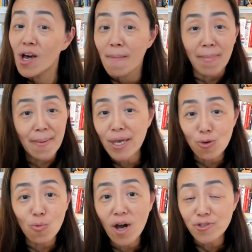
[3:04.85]
Maybe you
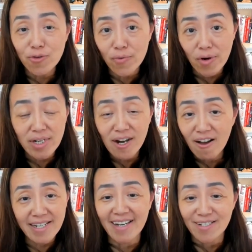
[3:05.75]
want to grow an
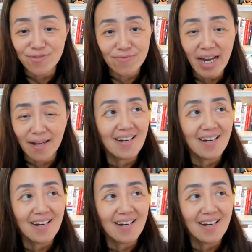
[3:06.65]
audience. Great.